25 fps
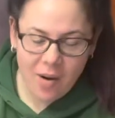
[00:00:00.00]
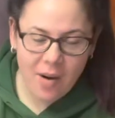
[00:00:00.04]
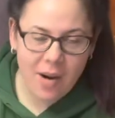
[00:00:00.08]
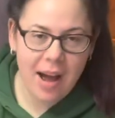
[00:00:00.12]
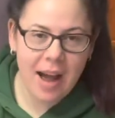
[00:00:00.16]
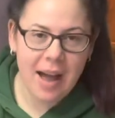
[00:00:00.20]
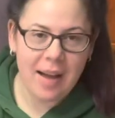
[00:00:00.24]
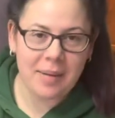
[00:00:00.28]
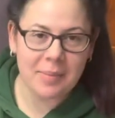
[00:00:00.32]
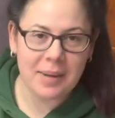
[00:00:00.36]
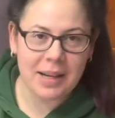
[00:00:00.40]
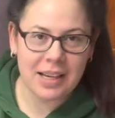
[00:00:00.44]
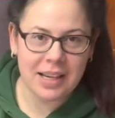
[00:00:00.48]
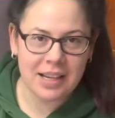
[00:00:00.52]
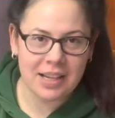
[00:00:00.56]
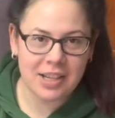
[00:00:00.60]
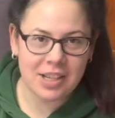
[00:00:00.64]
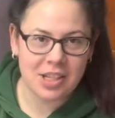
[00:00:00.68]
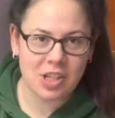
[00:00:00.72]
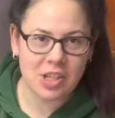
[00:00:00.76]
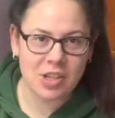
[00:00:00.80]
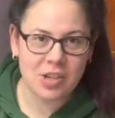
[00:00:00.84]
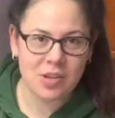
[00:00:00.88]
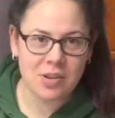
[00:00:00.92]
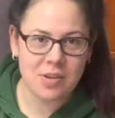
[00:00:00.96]
I'm gonna
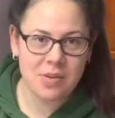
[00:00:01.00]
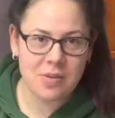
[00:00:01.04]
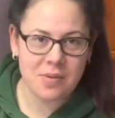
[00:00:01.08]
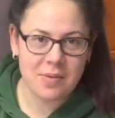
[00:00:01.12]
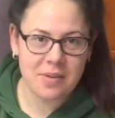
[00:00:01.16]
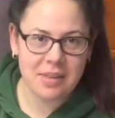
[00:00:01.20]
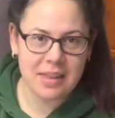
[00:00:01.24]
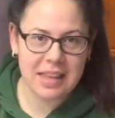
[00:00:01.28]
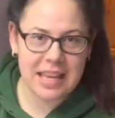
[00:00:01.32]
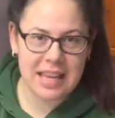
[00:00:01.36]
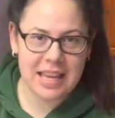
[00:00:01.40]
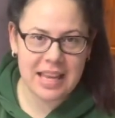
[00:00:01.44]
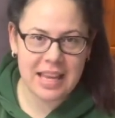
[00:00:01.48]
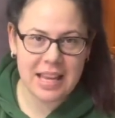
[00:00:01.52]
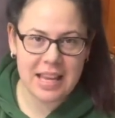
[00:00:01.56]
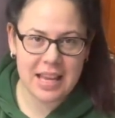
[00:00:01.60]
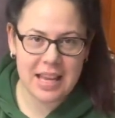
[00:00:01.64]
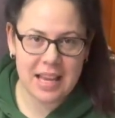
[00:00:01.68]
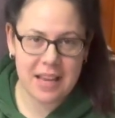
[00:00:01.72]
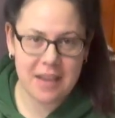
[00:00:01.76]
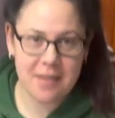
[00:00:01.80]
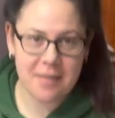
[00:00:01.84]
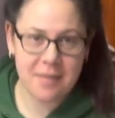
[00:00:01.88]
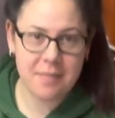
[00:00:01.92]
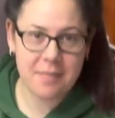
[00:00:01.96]
do
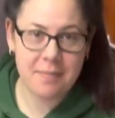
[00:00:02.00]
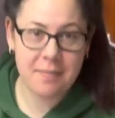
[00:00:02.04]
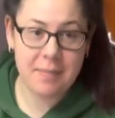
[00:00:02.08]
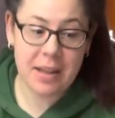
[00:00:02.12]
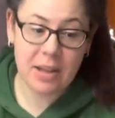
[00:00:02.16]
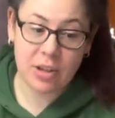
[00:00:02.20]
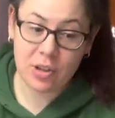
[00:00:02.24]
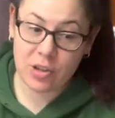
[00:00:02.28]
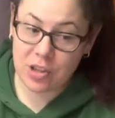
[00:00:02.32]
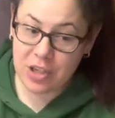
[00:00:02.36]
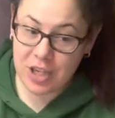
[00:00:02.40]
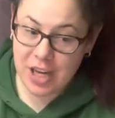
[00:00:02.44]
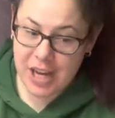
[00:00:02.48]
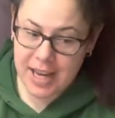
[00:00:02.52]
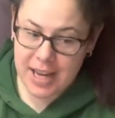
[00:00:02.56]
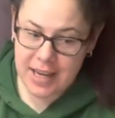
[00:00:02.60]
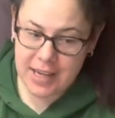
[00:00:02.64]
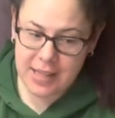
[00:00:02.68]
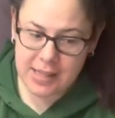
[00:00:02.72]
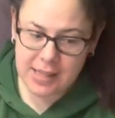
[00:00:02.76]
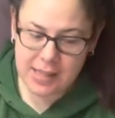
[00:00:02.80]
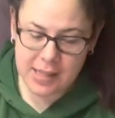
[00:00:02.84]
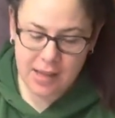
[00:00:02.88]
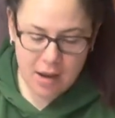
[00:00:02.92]
the milkshake.